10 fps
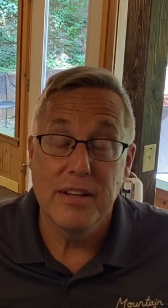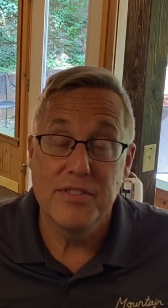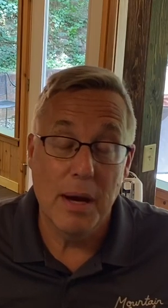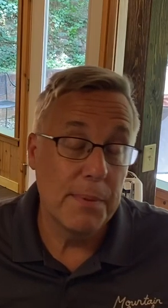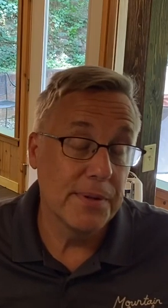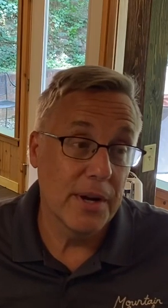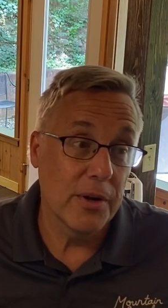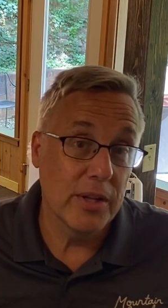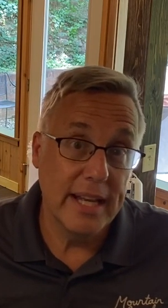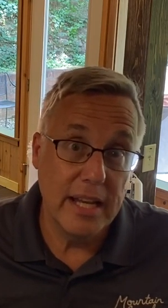doubled
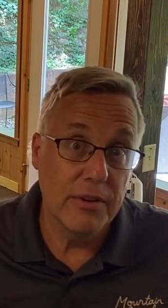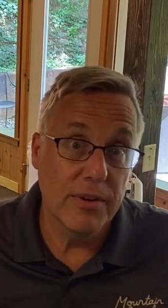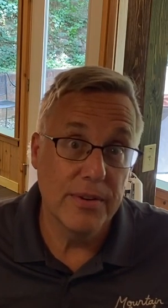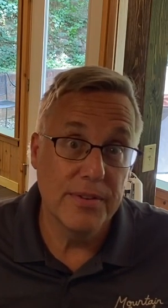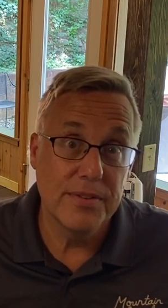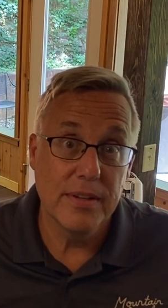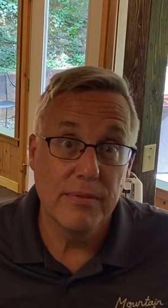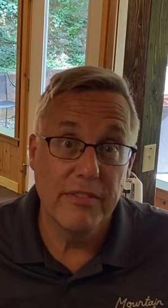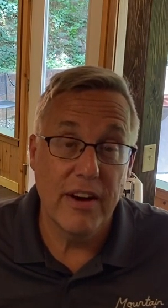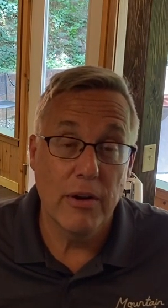our cleaning crews.
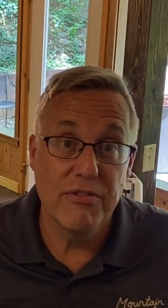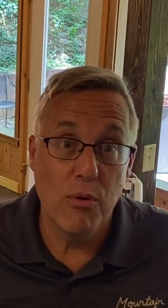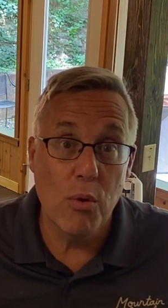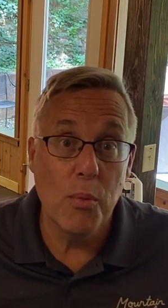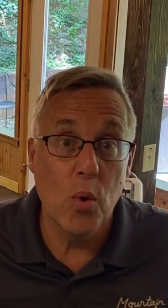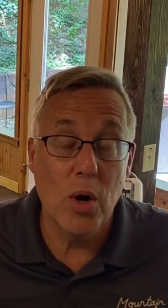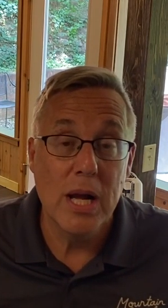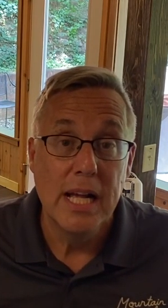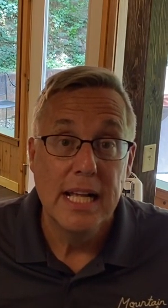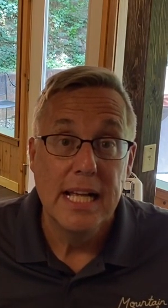We've hired four
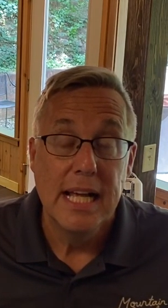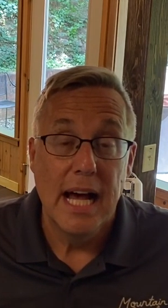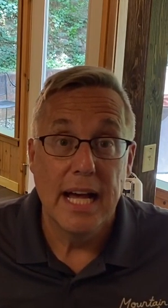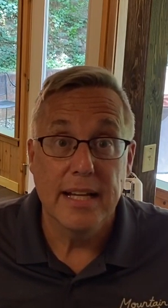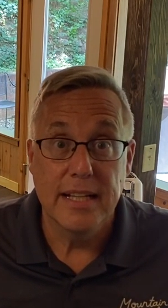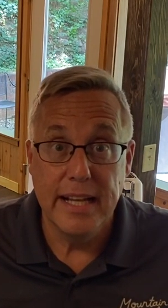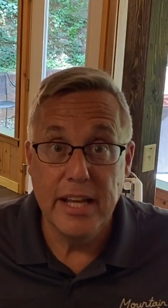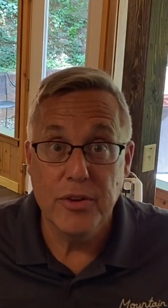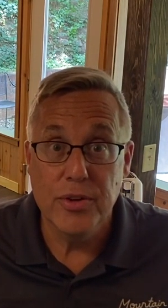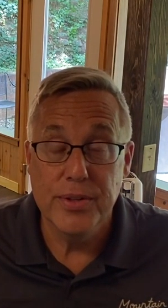more
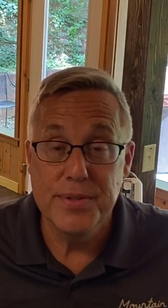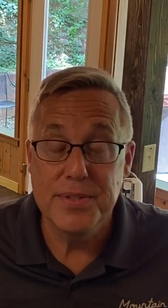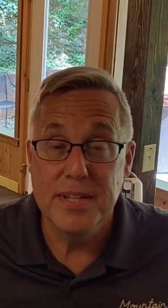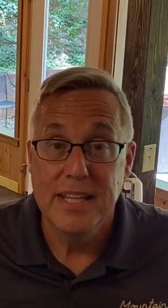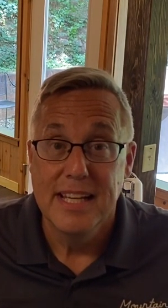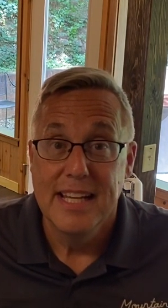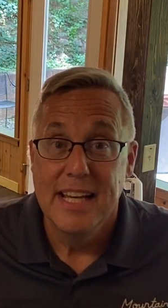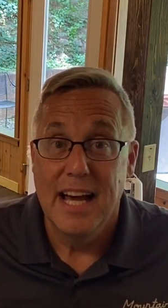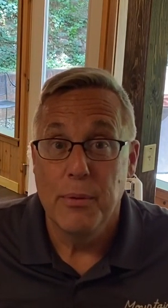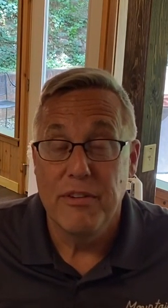cleaning crews.
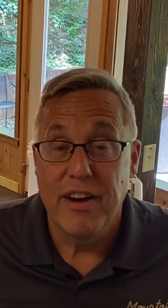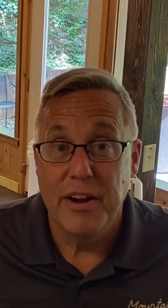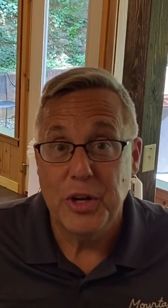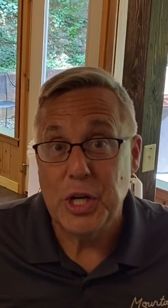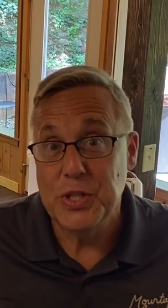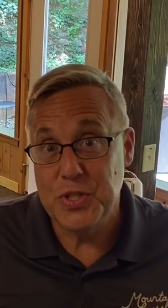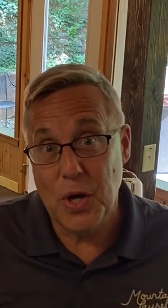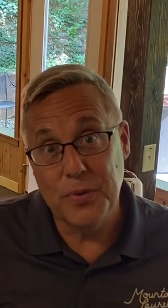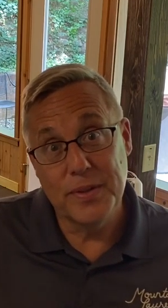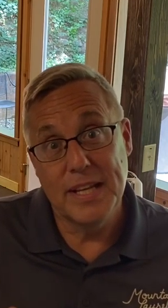We've hired a
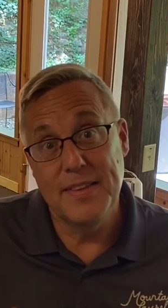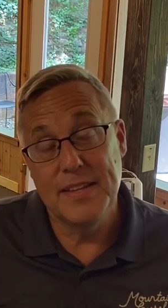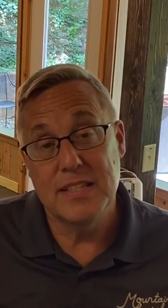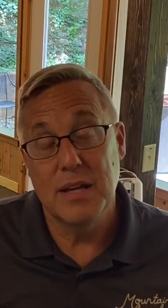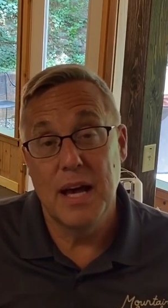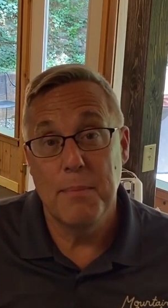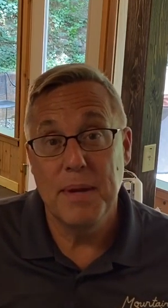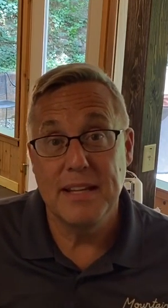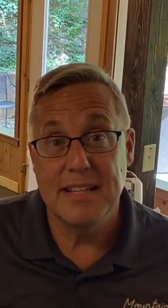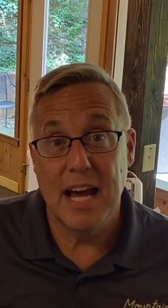consultant in this
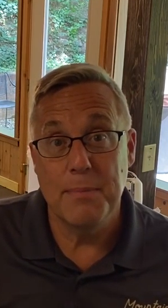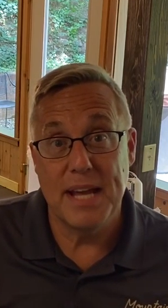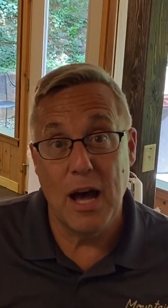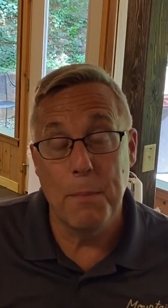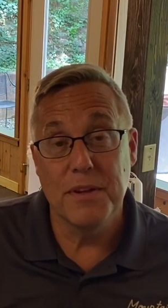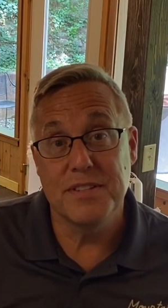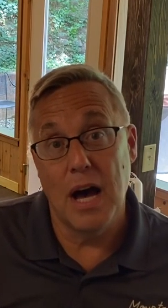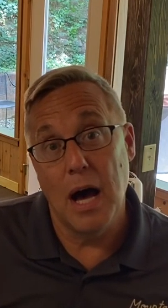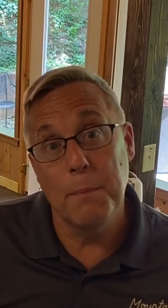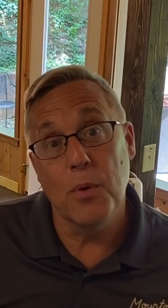meantime to help us
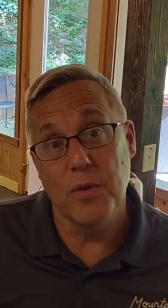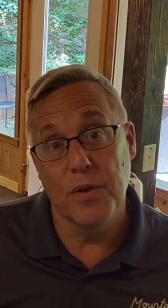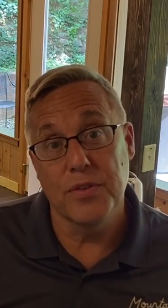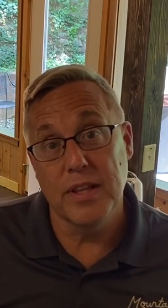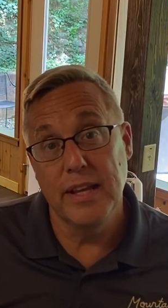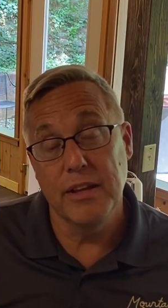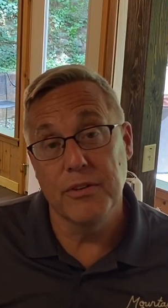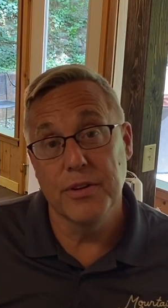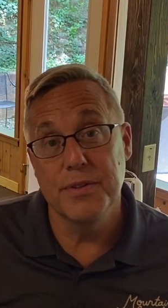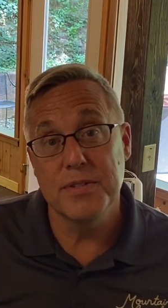to onboard those cleaning
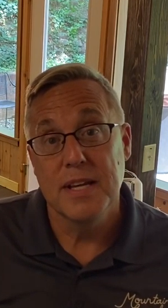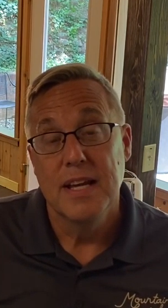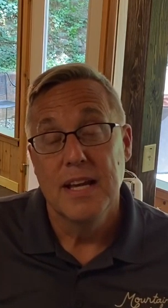crews.